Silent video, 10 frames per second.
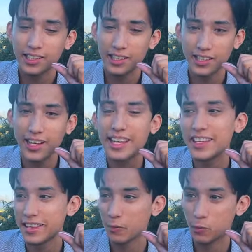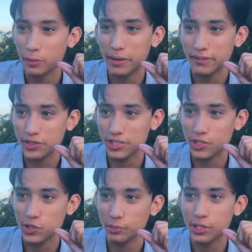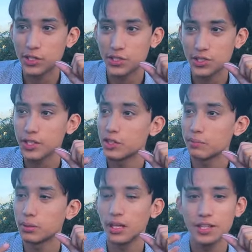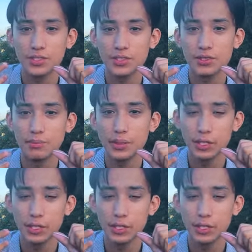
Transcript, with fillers: I, I hate that word manifestation because it implies being